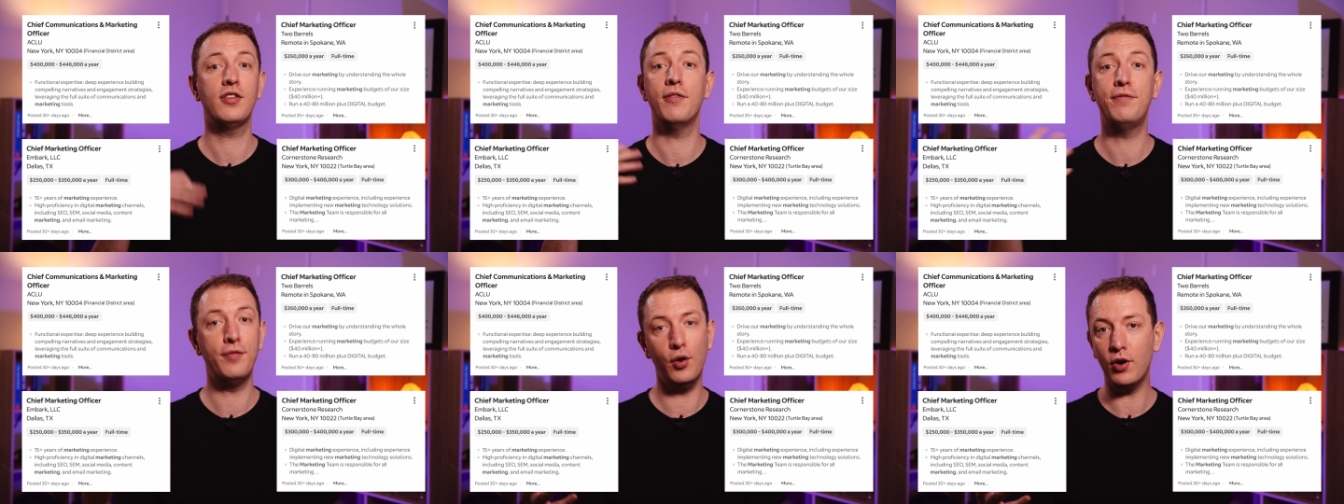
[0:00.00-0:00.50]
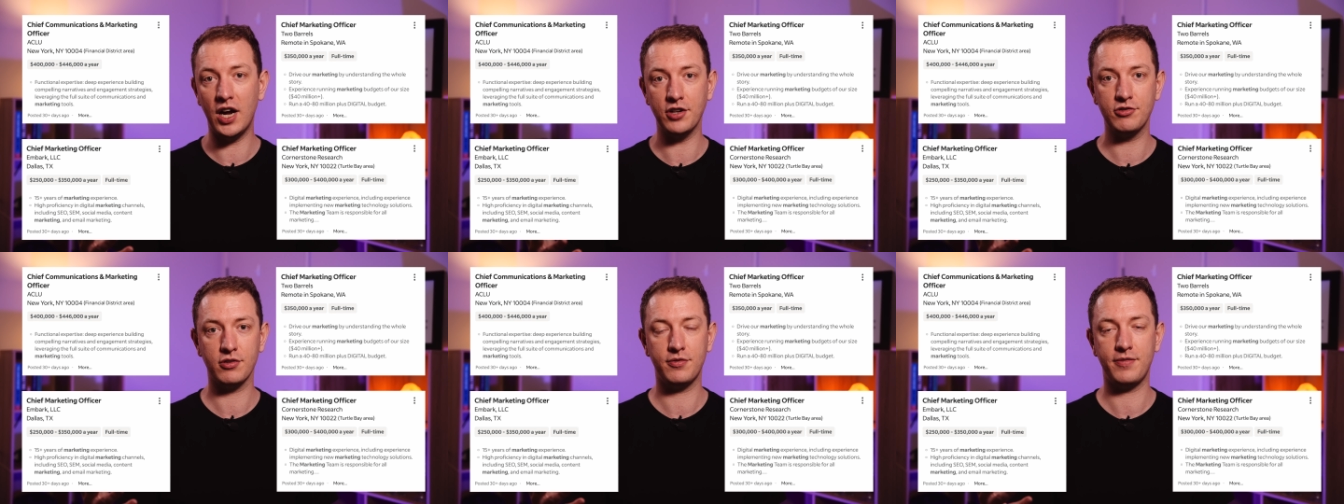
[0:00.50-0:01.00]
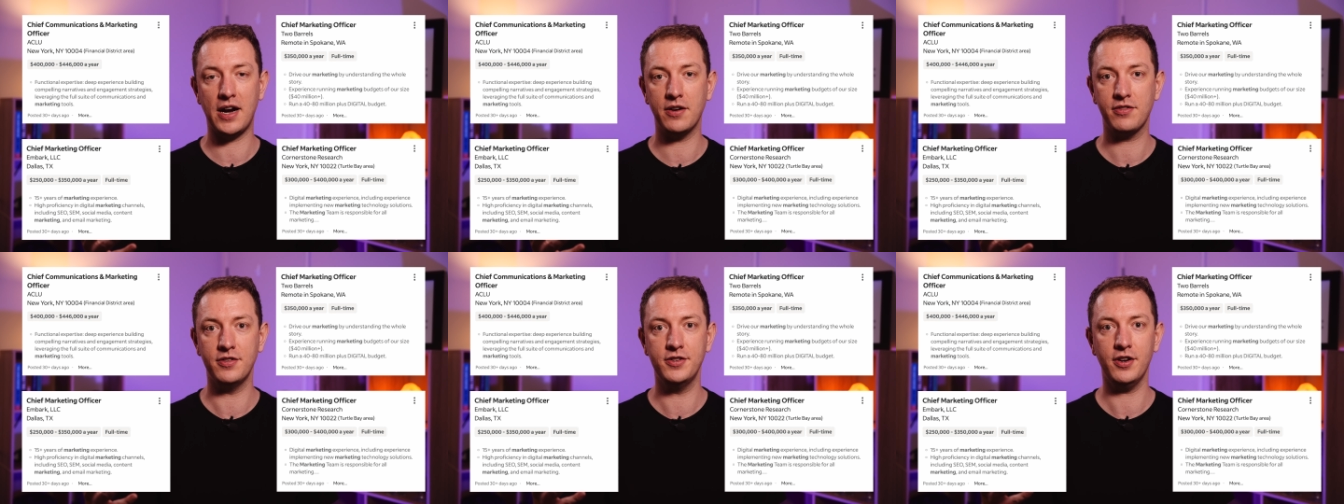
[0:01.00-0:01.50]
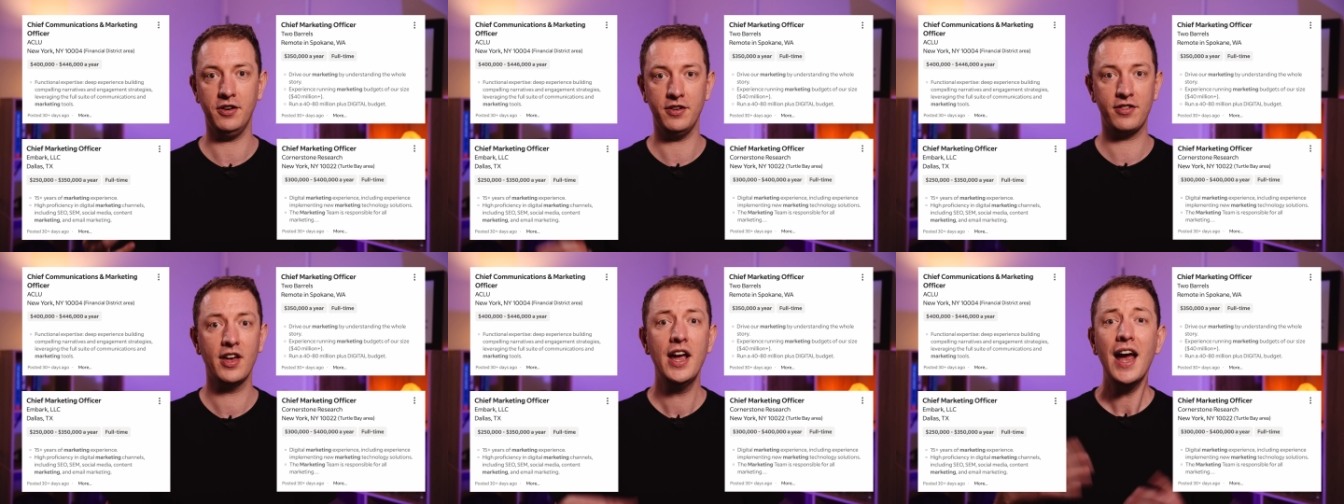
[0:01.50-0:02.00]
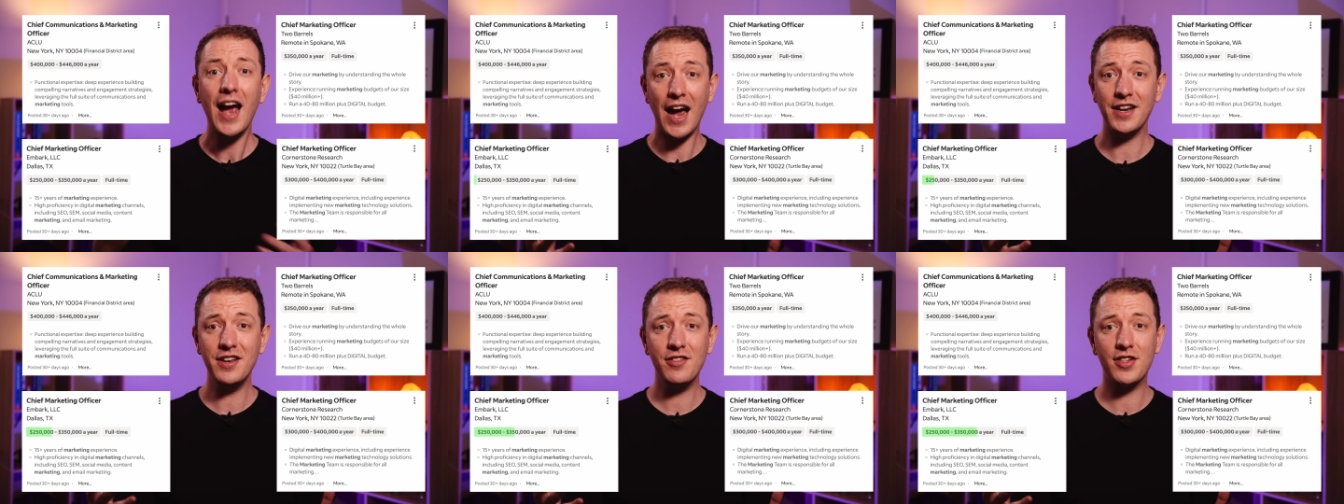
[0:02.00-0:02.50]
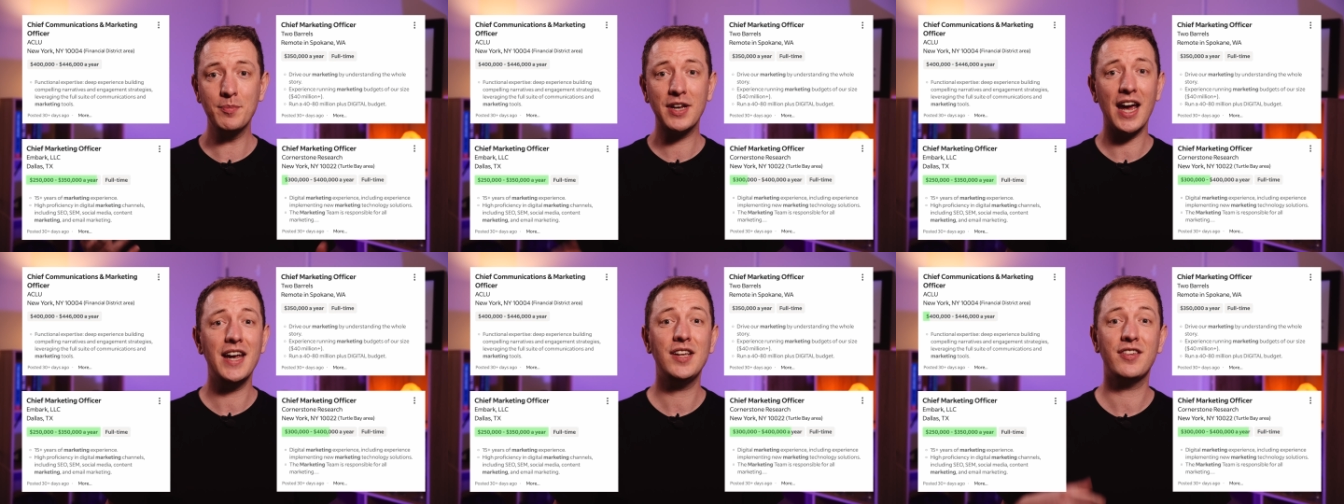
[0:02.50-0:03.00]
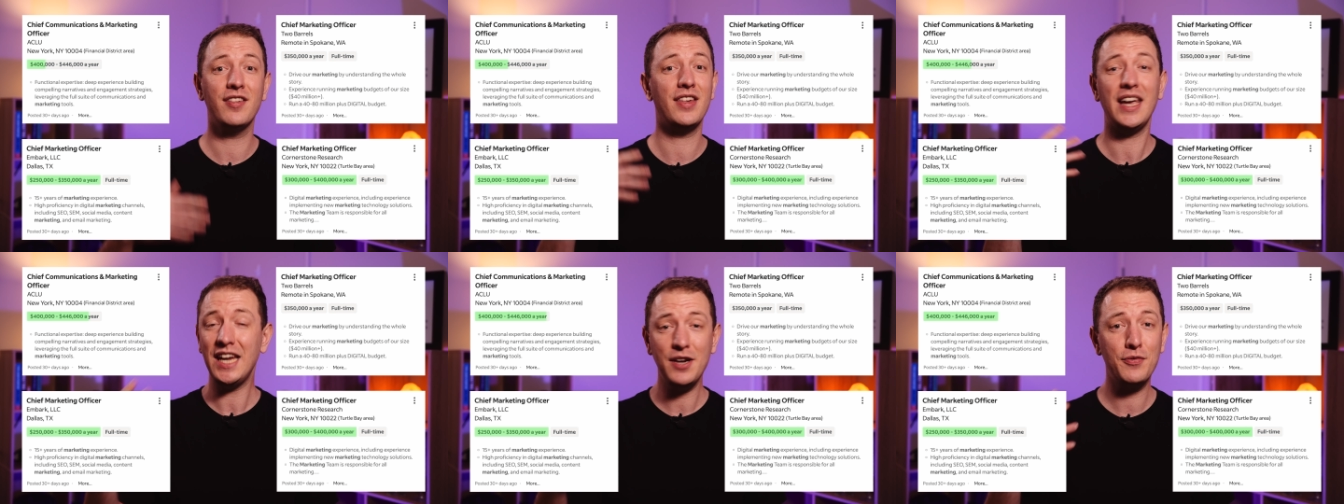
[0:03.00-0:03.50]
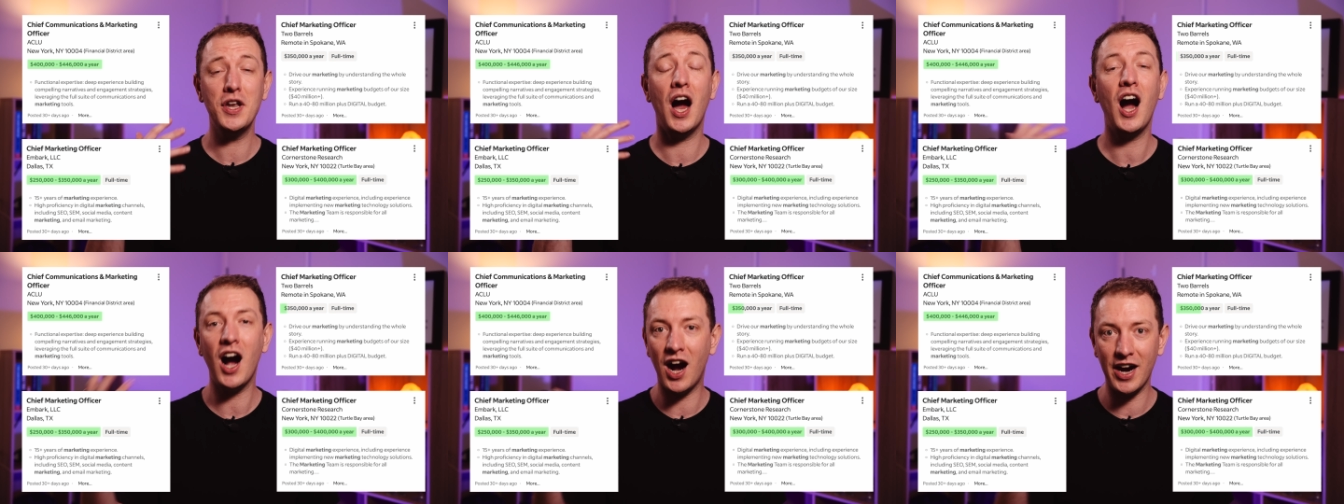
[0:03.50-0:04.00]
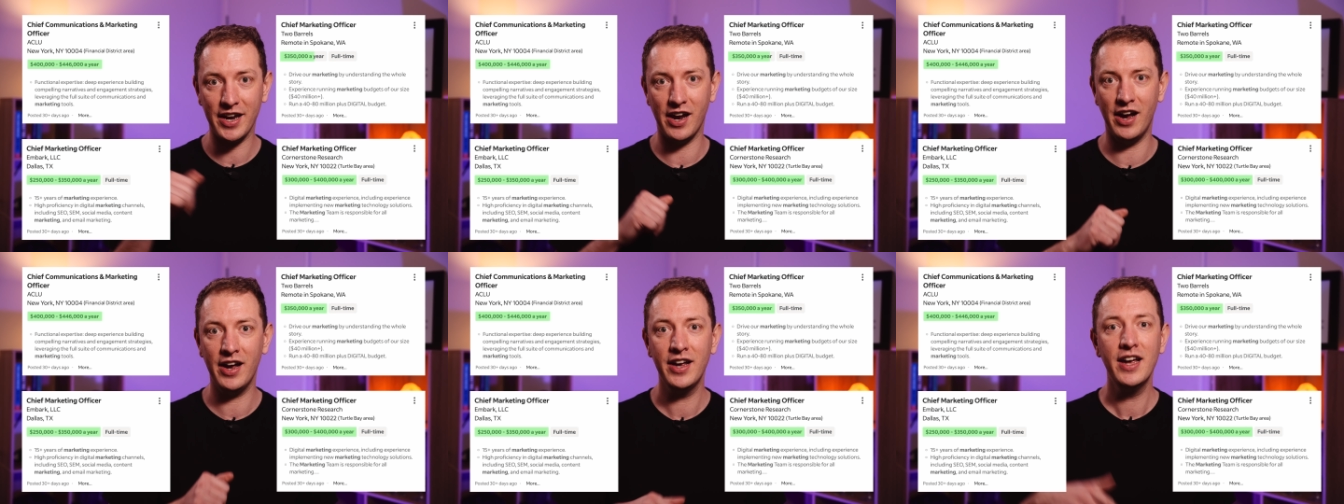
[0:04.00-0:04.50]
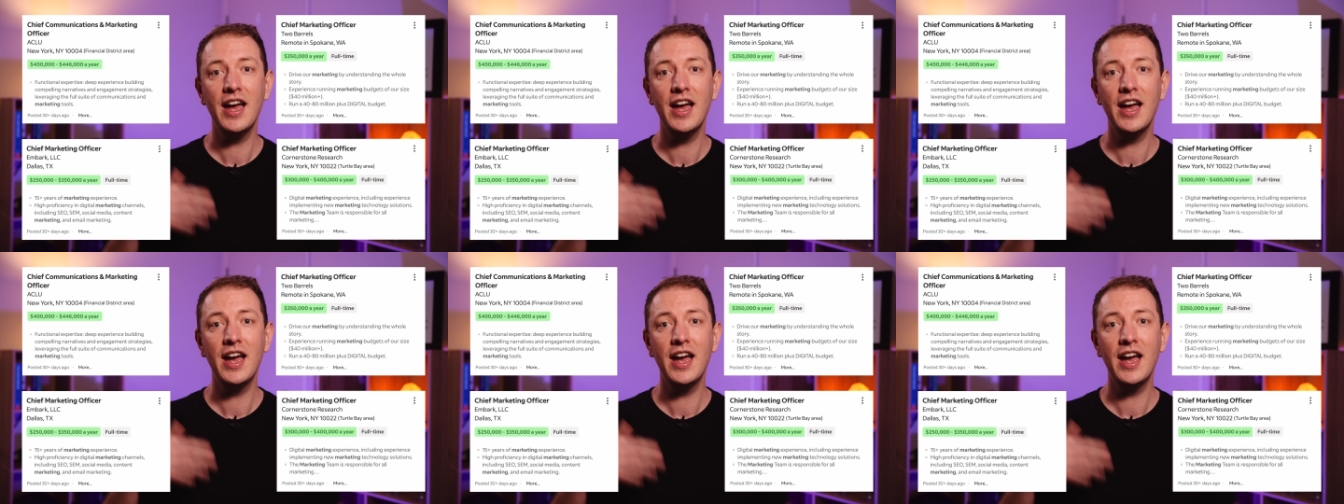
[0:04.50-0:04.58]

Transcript: to $400,000, and in some cases even higher